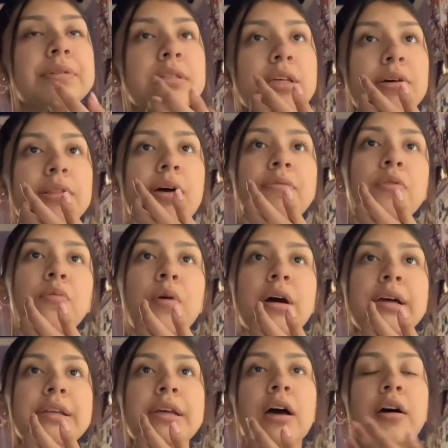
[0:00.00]
So level
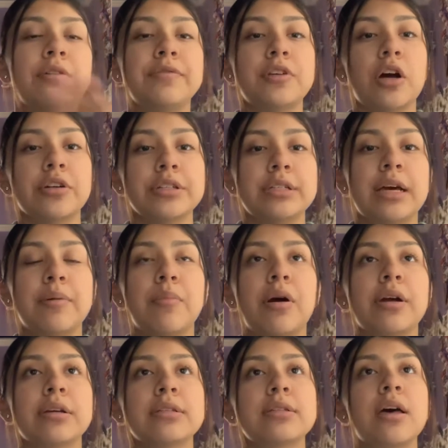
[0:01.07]
1 of Dr.
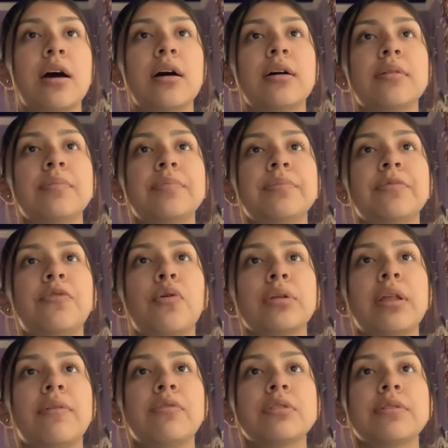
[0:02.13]
Tegmark's 4
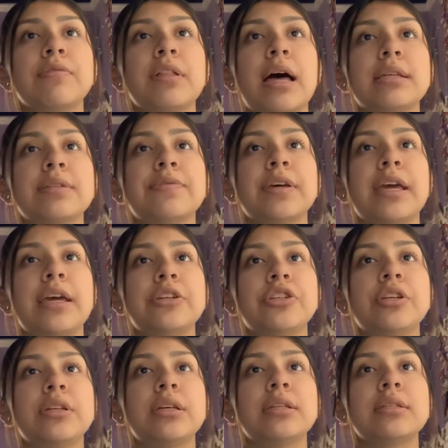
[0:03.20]
levels of
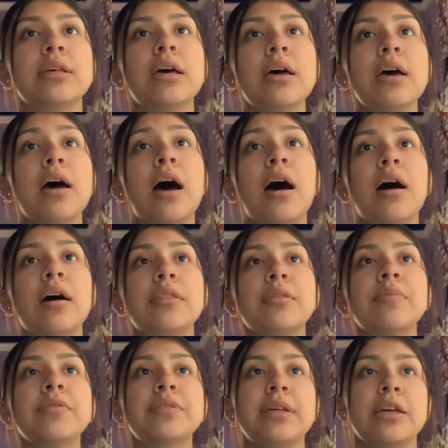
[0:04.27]
classification is the
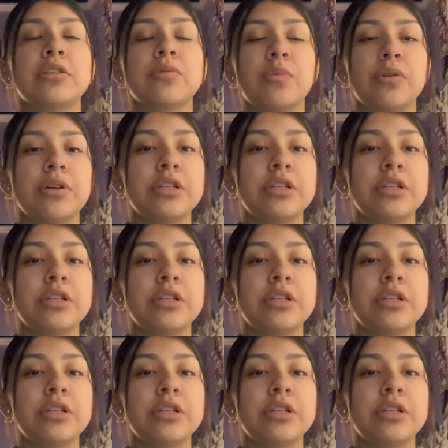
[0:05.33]
most tangible.